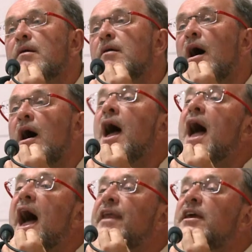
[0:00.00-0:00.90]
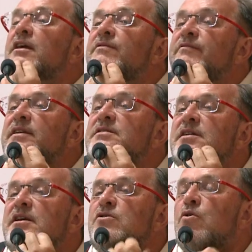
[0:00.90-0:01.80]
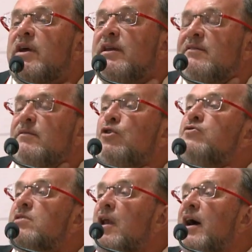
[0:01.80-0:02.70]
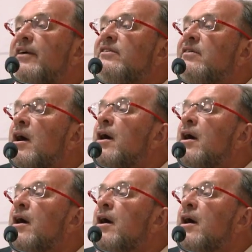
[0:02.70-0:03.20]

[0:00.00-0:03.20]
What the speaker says: And he had invented, or he'd utilized,